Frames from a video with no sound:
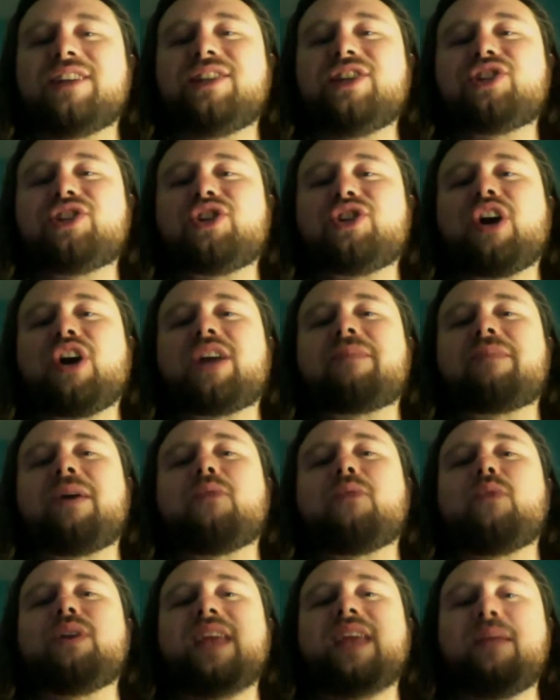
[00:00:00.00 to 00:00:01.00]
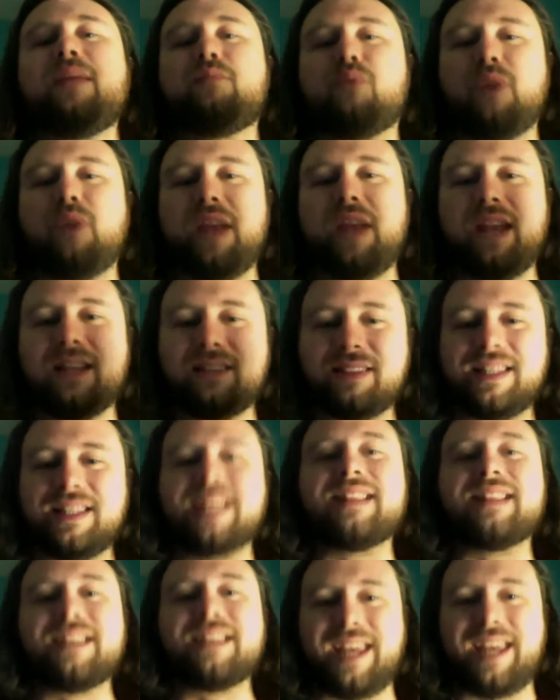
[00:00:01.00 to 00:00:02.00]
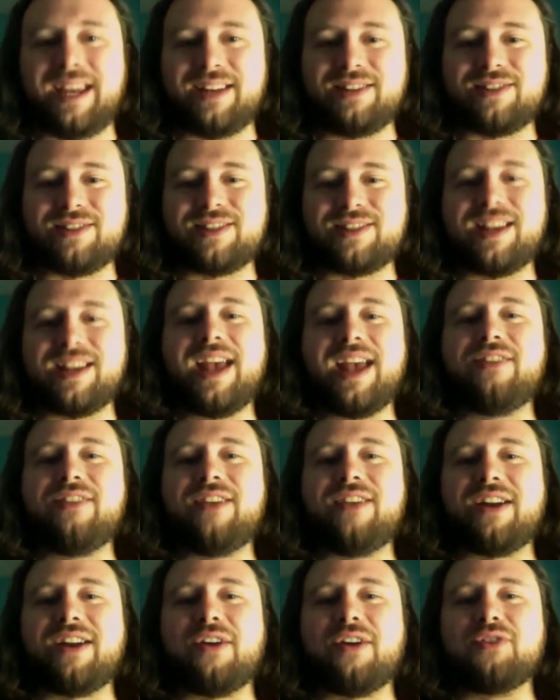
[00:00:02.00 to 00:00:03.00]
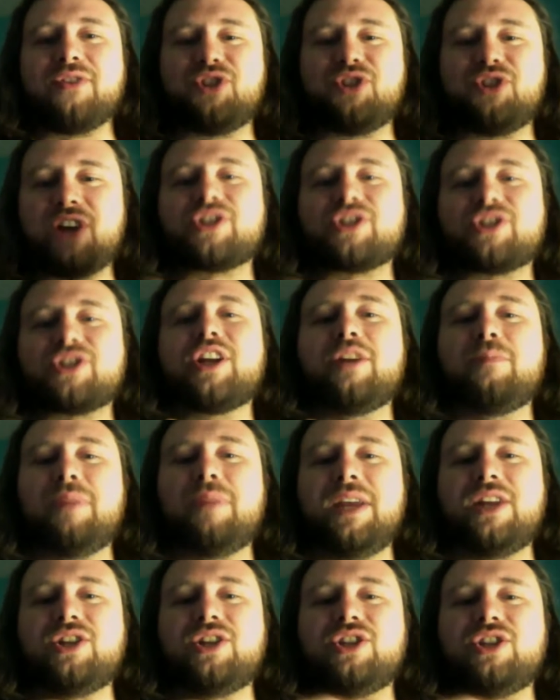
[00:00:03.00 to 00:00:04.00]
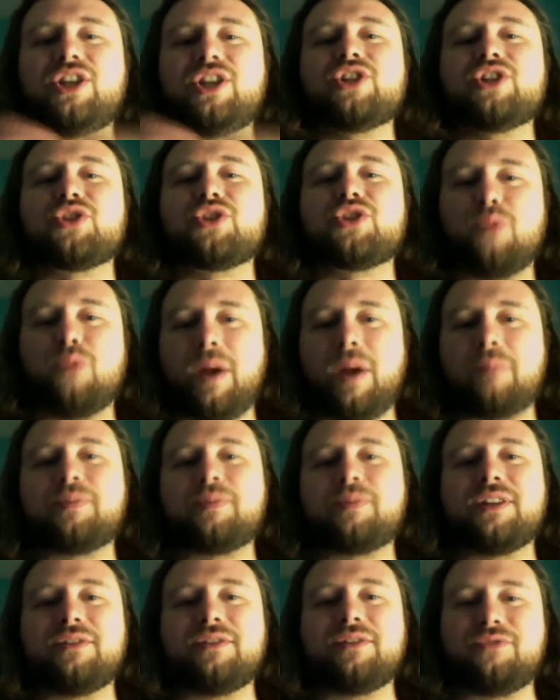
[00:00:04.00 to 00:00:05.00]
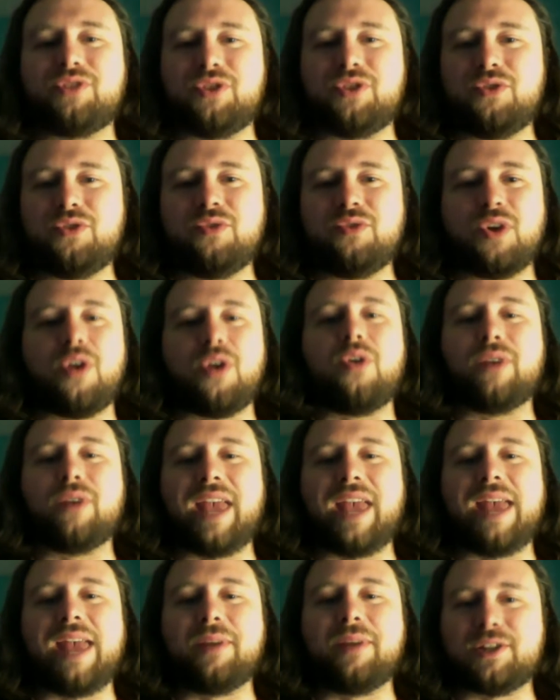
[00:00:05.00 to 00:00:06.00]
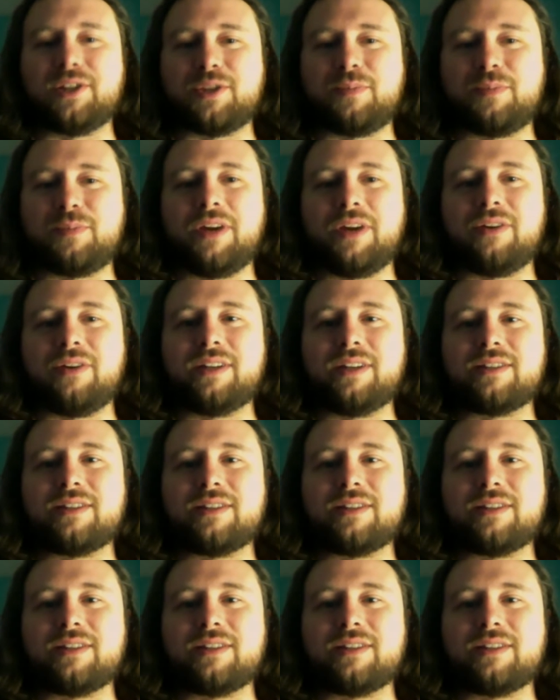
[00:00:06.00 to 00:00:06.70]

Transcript: He's talking about when they bring little kids that are just going to be disruptive to the whole gaming experience.